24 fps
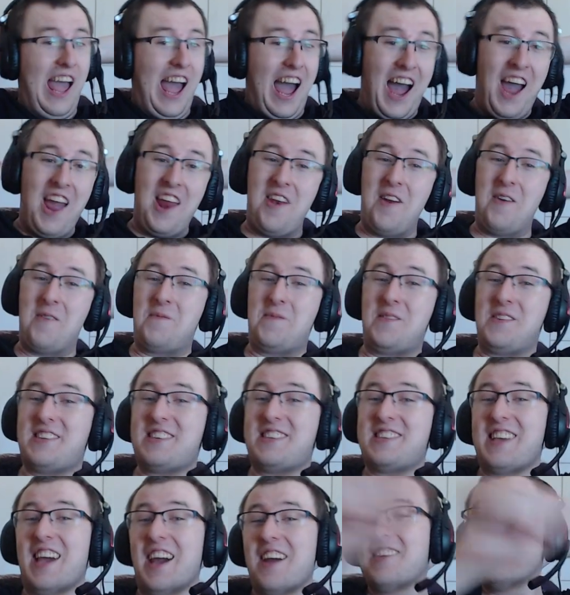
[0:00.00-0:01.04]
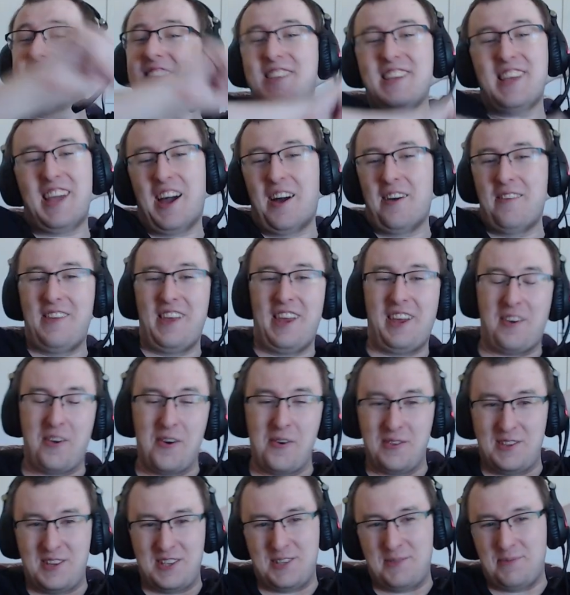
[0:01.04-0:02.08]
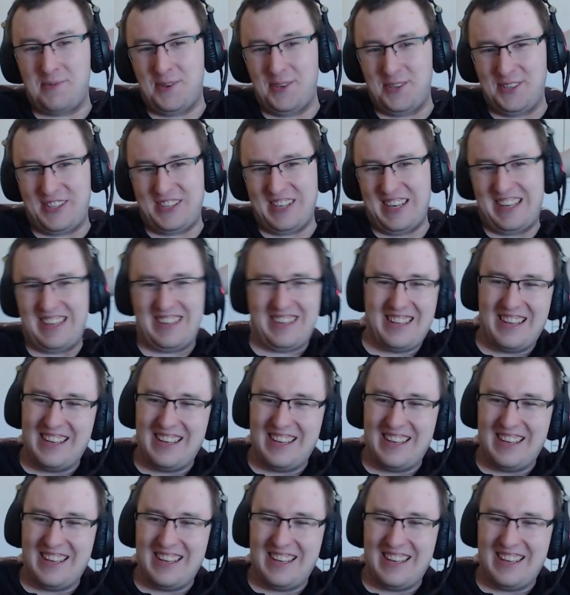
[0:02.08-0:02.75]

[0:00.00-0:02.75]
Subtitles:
I know precisely how they code this bullshit.